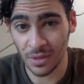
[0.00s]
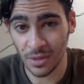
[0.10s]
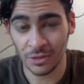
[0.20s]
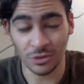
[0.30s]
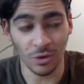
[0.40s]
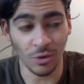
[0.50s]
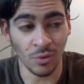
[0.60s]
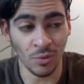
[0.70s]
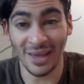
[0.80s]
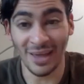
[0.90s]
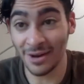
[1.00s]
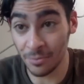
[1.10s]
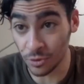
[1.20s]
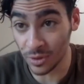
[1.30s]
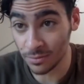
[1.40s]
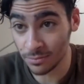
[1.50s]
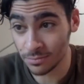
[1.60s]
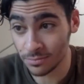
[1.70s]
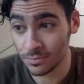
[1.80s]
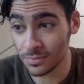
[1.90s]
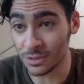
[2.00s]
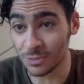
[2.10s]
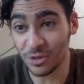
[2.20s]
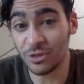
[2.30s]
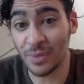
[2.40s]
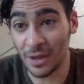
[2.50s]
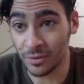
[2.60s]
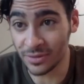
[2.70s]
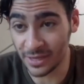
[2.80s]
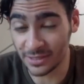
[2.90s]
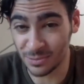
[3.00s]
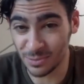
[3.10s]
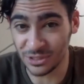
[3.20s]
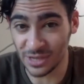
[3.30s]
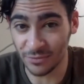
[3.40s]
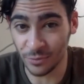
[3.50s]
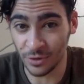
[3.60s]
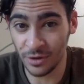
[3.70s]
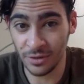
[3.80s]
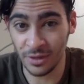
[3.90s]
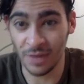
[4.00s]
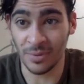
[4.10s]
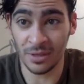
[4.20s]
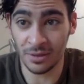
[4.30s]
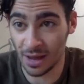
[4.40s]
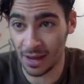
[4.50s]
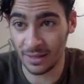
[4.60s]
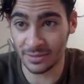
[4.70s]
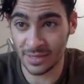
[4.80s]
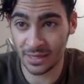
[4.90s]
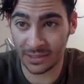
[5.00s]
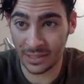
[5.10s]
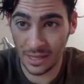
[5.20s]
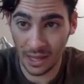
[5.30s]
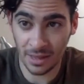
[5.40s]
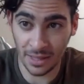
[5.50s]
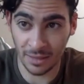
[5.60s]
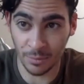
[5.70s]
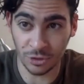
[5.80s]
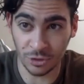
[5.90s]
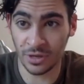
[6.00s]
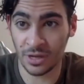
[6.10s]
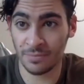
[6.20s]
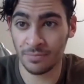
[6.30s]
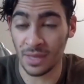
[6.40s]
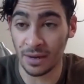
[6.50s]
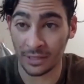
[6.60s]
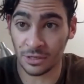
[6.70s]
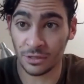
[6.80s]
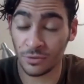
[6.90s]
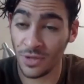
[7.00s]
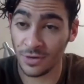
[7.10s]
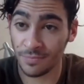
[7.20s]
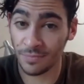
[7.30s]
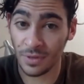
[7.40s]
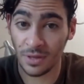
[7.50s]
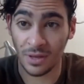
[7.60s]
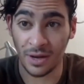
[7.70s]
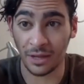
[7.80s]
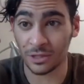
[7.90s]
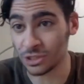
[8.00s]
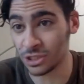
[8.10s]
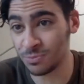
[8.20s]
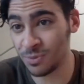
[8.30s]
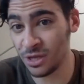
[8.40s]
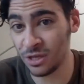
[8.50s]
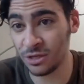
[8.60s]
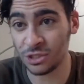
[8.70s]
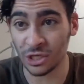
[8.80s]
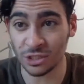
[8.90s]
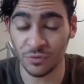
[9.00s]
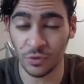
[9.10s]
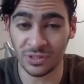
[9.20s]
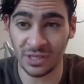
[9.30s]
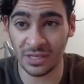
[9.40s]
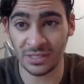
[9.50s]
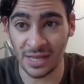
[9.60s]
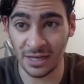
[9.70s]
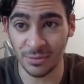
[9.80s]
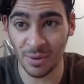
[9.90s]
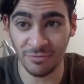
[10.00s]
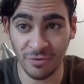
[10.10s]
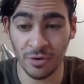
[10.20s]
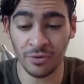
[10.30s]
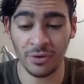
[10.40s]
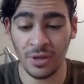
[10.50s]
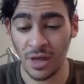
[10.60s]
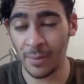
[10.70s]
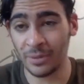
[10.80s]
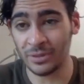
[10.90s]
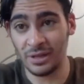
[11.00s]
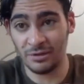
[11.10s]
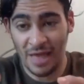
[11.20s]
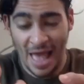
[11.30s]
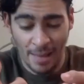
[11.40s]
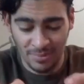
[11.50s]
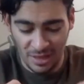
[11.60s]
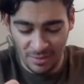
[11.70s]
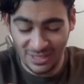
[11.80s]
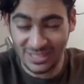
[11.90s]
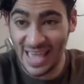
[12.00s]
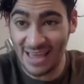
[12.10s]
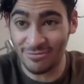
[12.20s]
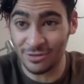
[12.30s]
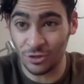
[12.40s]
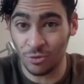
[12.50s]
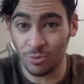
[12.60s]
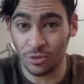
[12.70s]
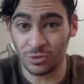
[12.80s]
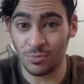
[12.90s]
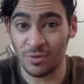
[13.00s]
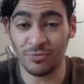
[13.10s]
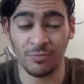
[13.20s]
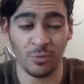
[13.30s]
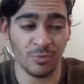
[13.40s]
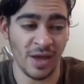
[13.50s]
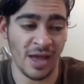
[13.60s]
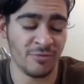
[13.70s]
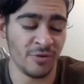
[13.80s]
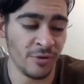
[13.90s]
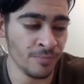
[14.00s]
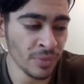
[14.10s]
So what I ended up doing is building my own text-to-speech software that let me highlight the text, click a keyboard shortcut, and it started to read. And I could change the speed, change the voices, set it to my phone. I built a little app that let me scan physical books with my with my iPhone,